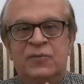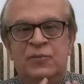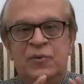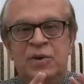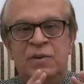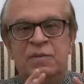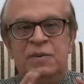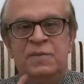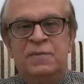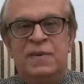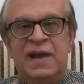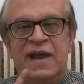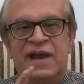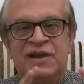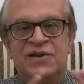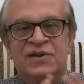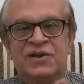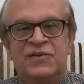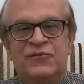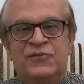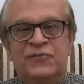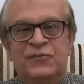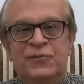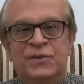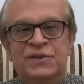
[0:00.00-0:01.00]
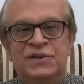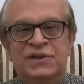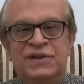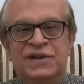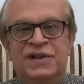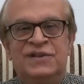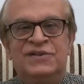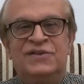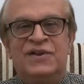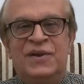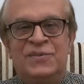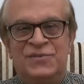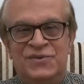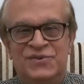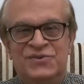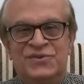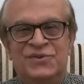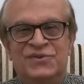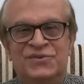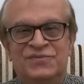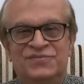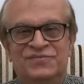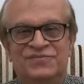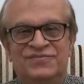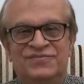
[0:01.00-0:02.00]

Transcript: we'll be back with another episode.